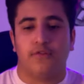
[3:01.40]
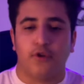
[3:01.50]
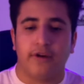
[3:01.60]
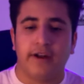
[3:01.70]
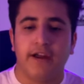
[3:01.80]

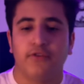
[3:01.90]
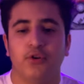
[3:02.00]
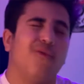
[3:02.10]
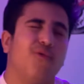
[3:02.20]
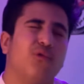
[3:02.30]
for an
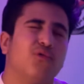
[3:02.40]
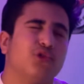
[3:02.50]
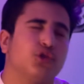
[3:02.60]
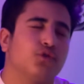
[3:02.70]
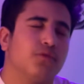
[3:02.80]
iPhone.
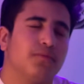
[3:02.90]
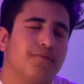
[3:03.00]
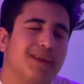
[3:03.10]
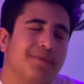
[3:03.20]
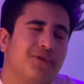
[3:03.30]

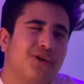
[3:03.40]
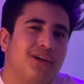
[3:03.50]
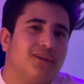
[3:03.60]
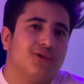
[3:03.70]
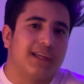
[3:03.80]
People
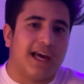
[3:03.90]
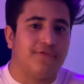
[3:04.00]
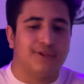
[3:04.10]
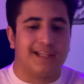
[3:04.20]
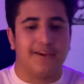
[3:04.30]
all use
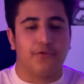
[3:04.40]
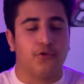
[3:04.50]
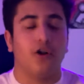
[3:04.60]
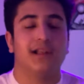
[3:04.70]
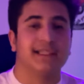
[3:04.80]
iPhones like for
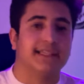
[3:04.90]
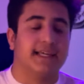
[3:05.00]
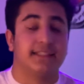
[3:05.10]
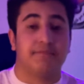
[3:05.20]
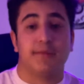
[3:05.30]
calling,
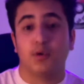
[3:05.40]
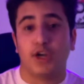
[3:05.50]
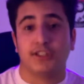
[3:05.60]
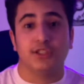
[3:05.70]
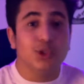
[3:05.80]
texting, maybe
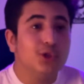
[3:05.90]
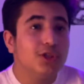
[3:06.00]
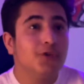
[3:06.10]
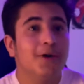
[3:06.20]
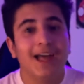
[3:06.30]
watching
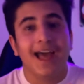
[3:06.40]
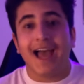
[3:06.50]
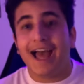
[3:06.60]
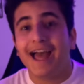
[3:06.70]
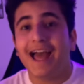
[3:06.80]
YouTube.
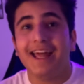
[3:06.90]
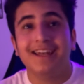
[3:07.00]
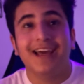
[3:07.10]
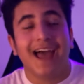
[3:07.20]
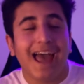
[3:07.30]
And
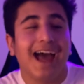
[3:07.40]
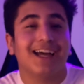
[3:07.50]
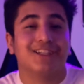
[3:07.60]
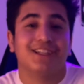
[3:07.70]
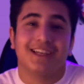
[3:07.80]

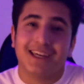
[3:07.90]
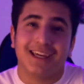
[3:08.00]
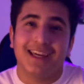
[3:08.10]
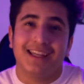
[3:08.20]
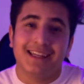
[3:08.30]
actually,
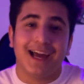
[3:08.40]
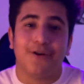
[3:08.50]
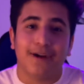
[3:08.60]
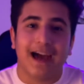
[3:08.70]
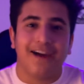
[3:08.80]

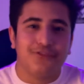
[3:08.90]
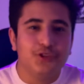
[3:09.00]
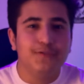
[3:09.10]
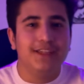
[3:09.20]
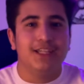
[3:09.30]
now we have
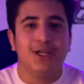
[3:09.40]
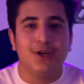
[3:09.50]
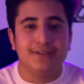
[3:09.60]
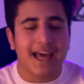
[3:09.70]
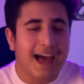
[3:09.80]
2
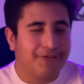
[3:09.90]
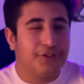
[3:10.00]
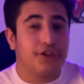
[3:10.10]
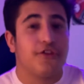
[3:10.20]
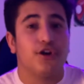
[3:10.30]
videos after
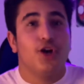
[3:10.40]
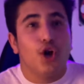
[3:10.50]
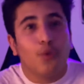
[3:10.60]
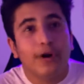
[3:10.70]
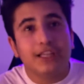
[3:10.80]
each other
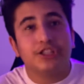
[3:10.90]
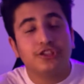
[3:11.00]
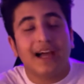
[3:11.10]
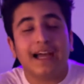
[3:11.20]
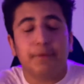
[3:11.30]
which
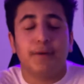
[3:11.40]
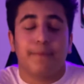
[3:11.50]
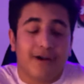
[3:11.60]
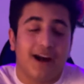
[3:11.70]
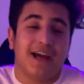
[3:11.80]
talk
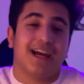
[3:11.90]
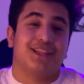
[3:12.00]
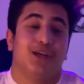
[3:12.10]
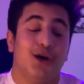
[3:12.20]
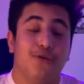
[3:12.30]
about
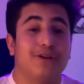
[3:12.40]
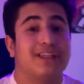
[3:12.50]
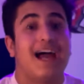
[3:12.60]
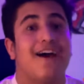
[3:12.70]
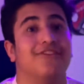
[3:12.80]
products
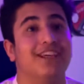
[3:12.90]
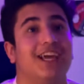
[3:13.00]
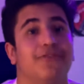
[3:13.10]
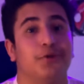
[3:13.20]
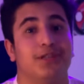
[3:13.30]
which have
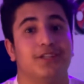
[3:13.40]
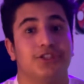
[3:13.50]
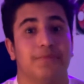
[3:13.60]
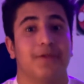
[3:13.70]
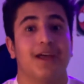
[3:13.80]
the A14
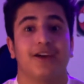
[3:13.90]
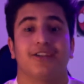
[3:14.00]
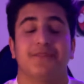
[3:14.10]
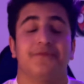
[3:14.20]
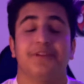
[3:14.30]
chip,
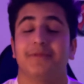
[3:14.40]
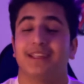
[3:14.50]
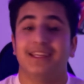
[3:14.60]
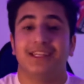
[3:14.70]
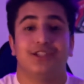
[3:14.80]
because I'm
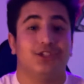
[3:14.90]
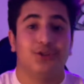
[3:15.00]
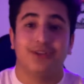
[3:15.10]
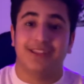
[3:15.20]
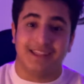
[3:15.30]
filming these
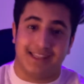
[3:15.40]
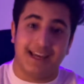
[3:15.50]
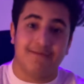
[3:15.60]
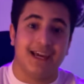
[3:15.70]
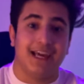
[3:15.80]
2 in the
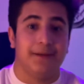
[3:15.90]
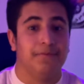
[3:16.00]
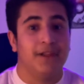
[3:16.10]
same day.